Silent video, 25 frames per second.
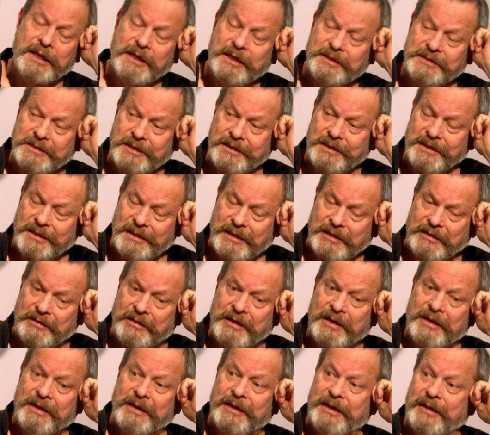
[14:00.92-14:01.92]
I said, "Yeah,
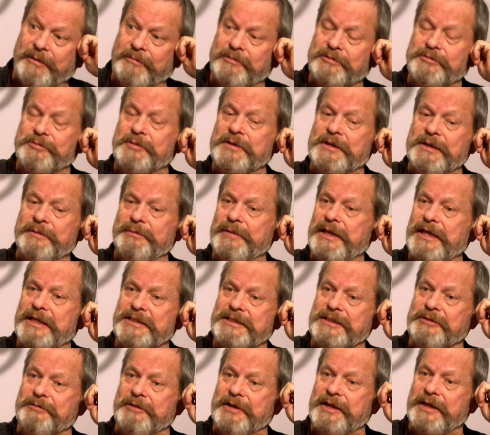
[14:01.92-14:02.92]
I was really
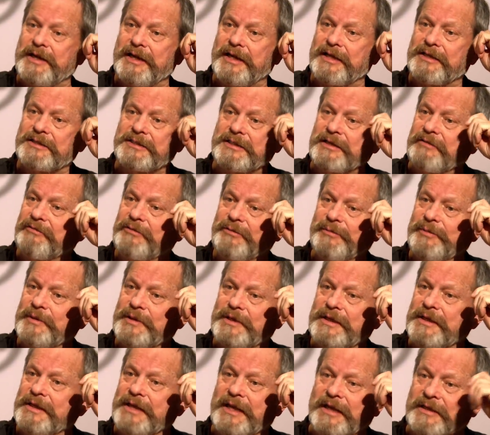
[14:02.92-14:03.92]
amazing. We cast
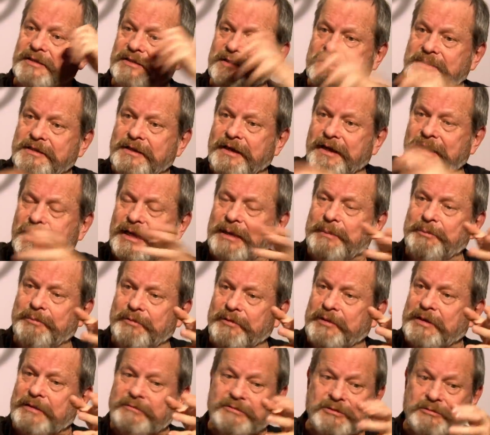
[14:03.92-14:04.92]
everybody against type.
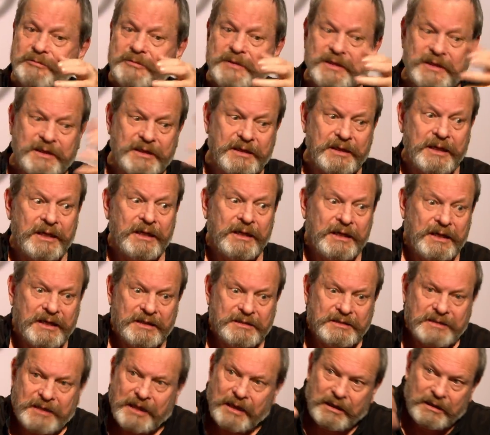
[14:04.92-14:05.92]
We, it was a really
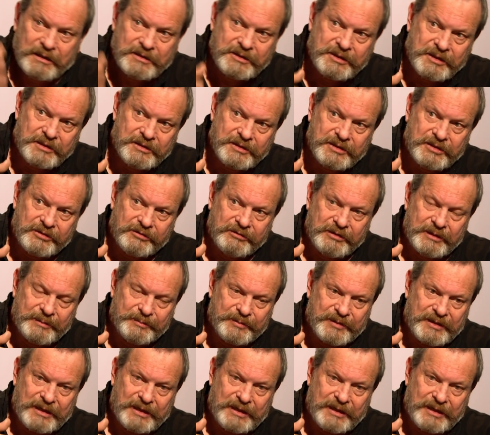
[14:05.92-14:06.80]
intelligent script,